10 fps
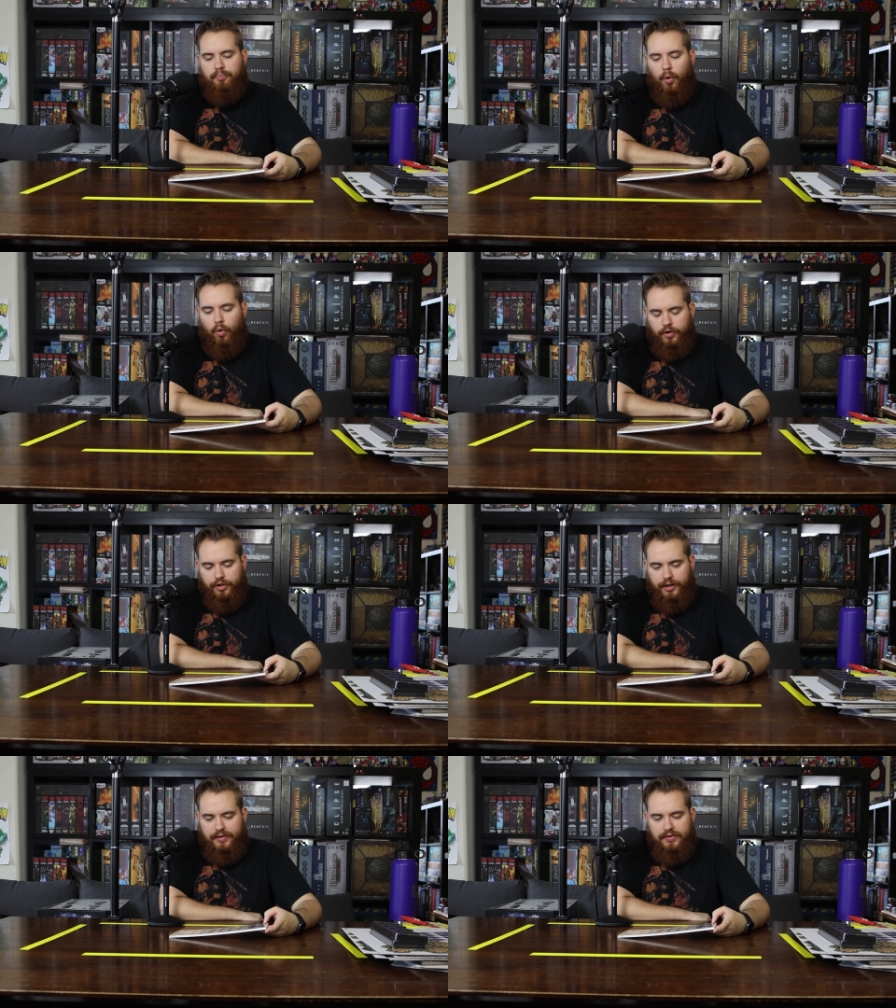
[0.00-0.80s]

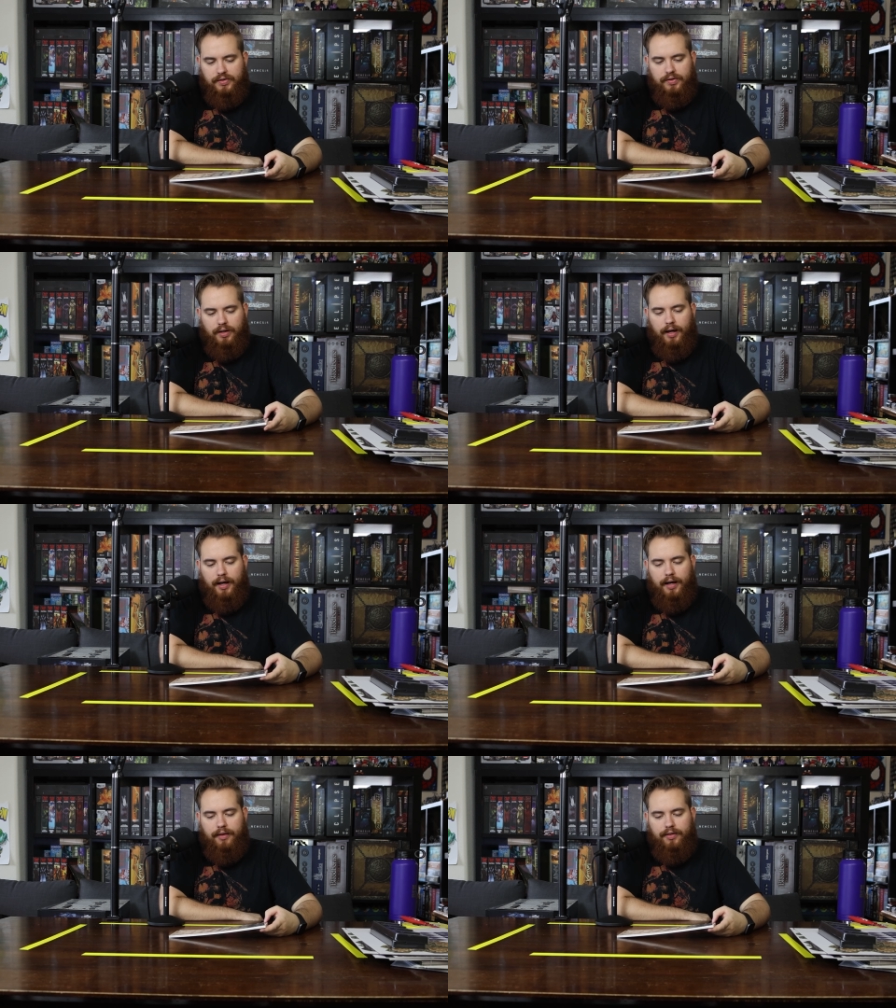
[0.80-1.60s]
portions,
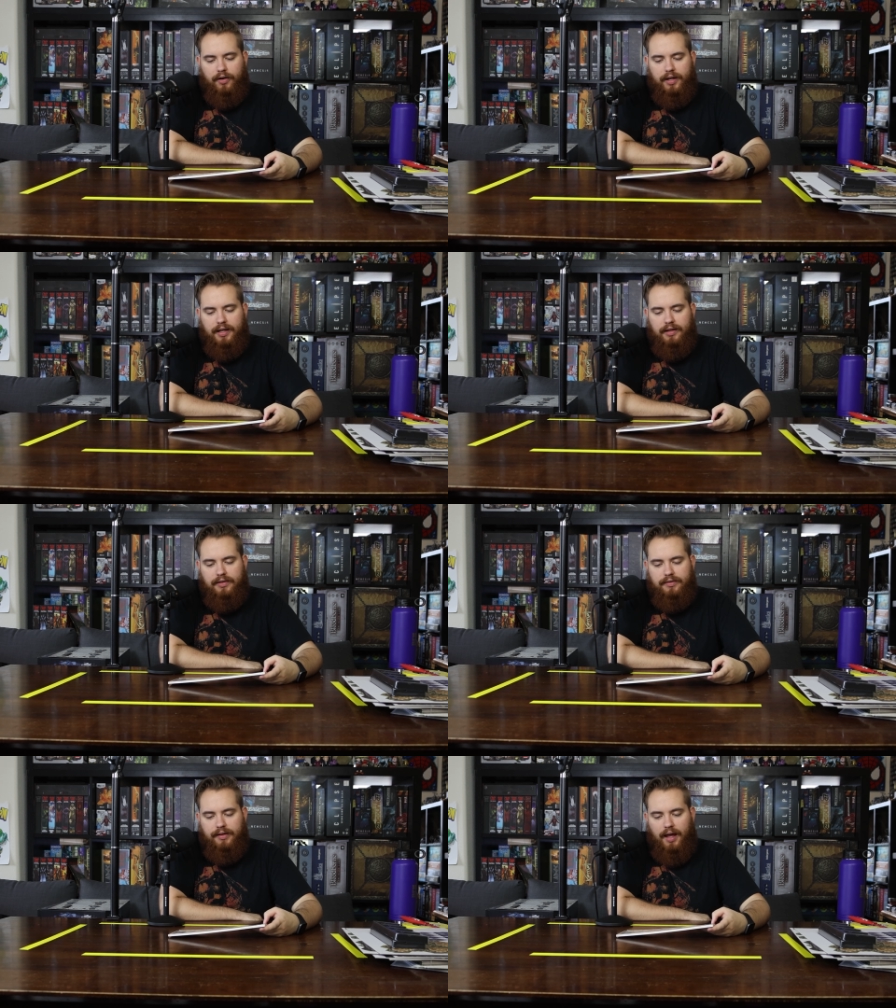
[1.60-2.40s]
uh, there
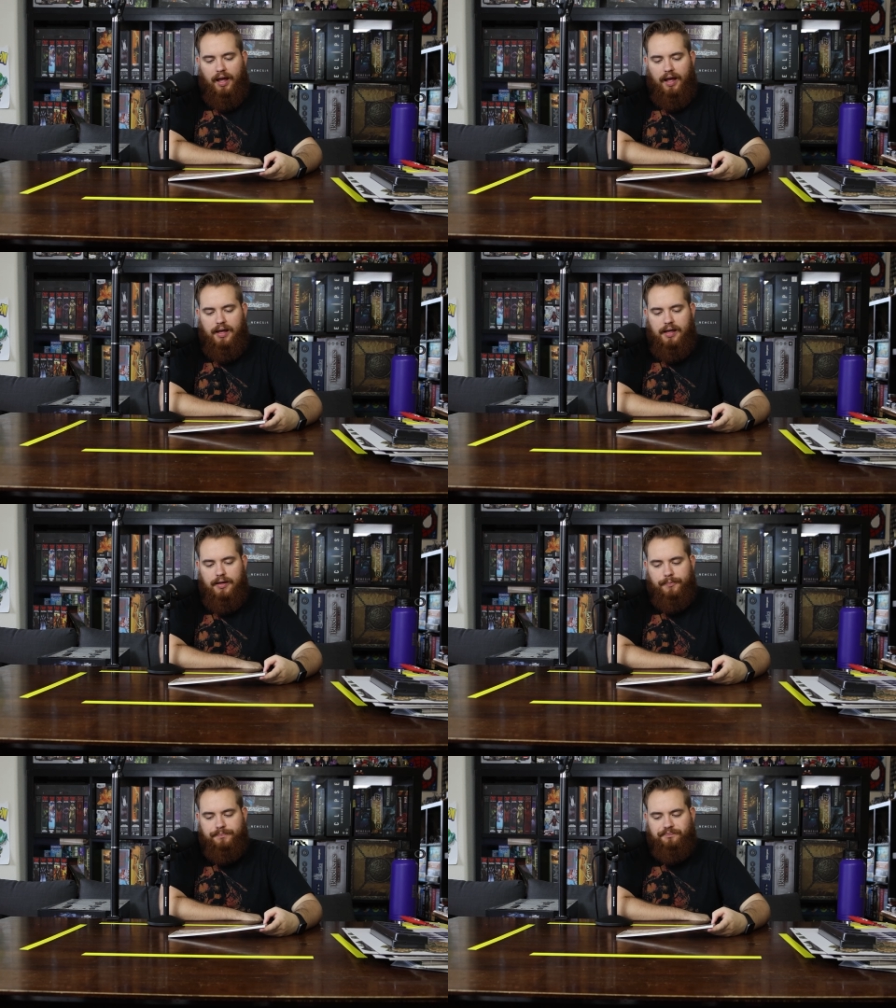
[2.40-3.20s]
is
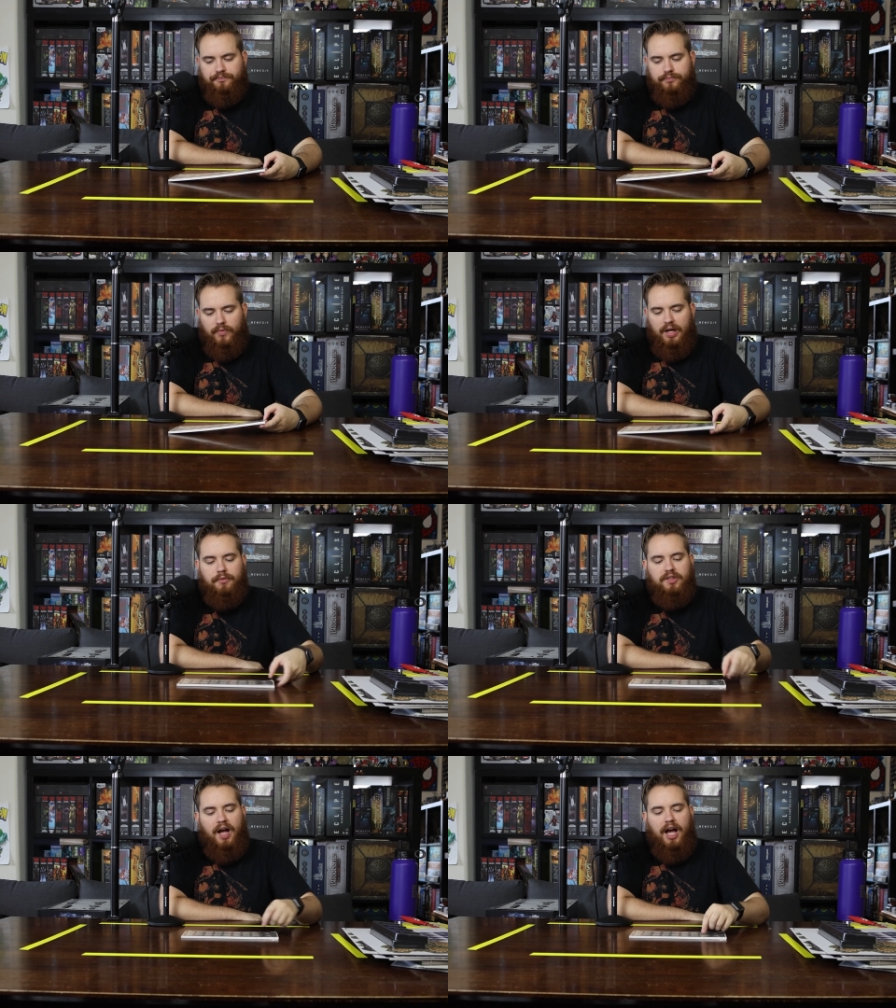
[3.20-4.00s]
a
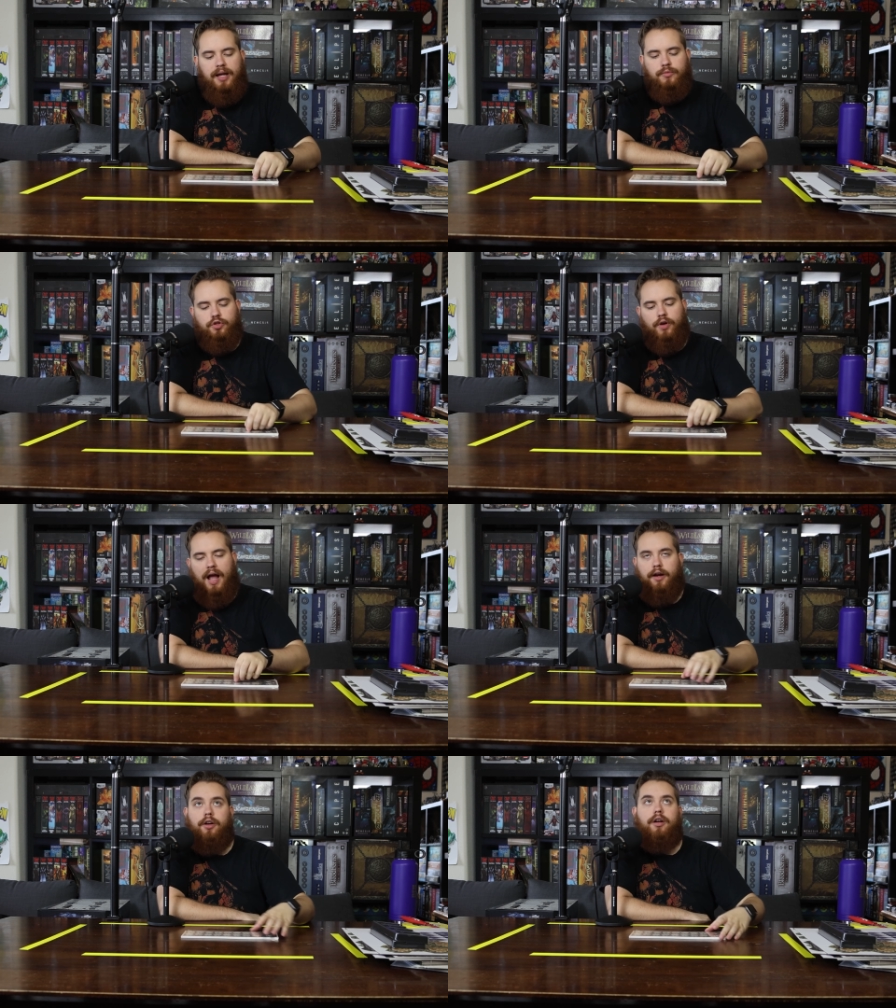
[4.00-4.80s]
kind of time
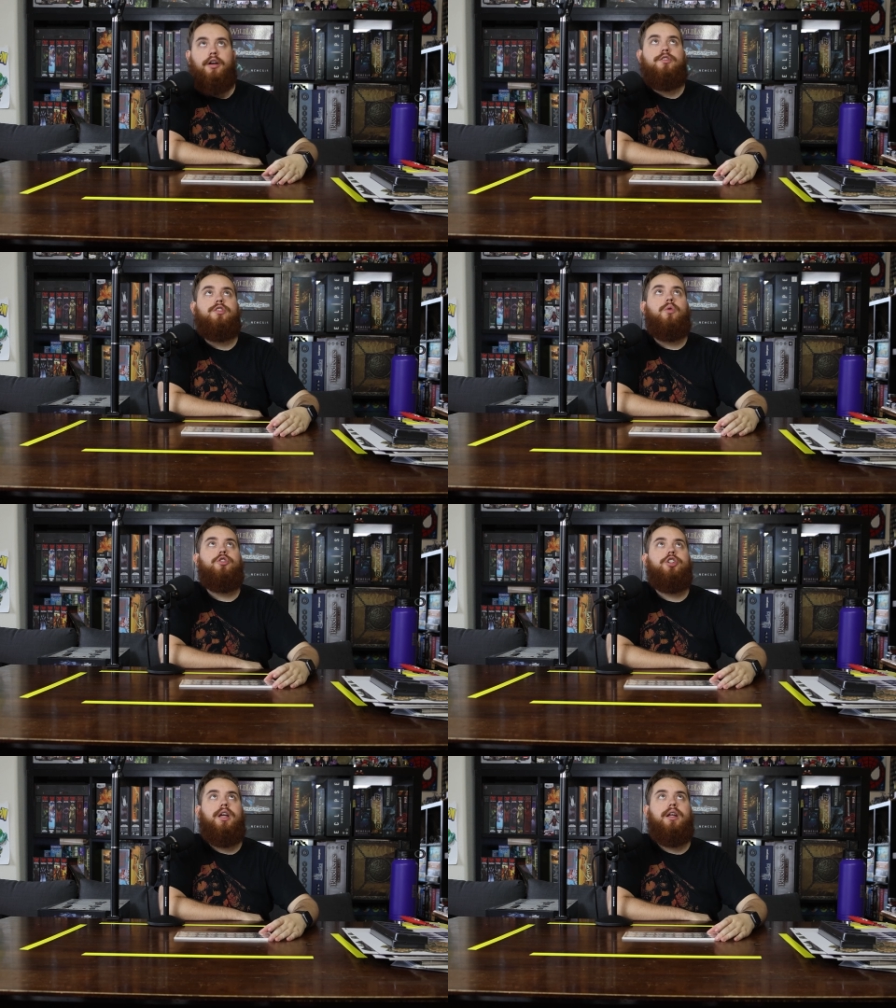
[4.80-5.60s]
tracker
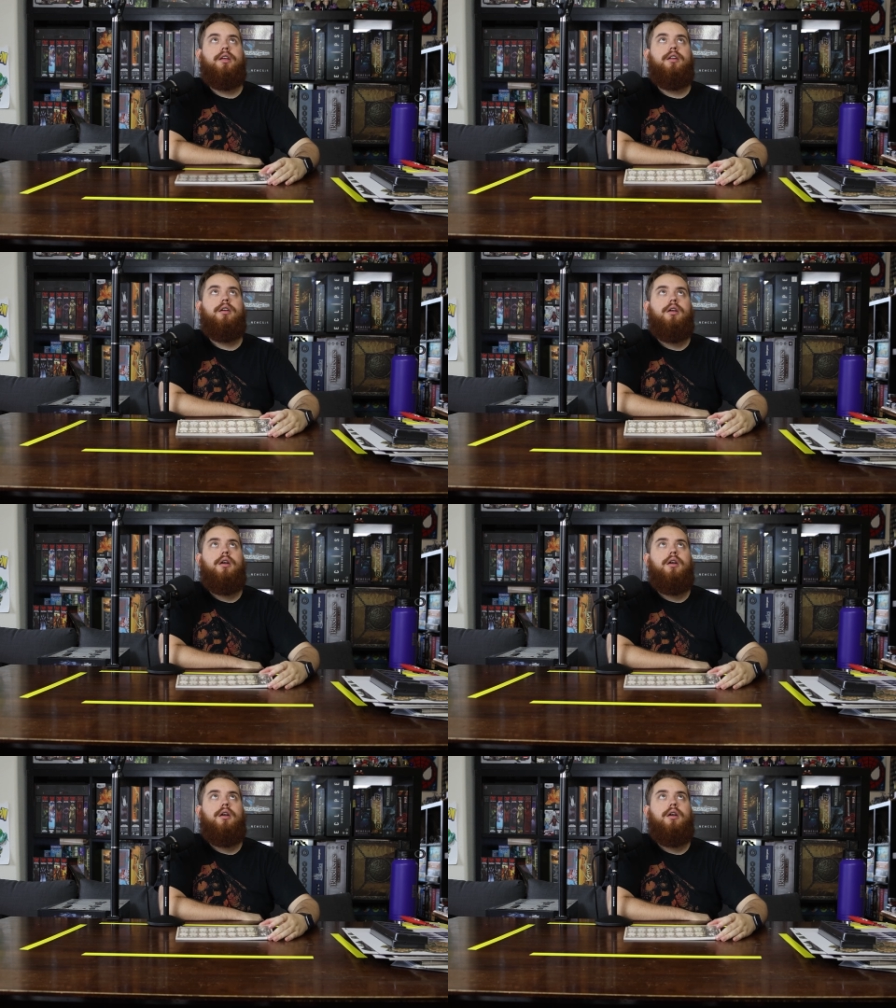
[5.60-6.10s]
associated.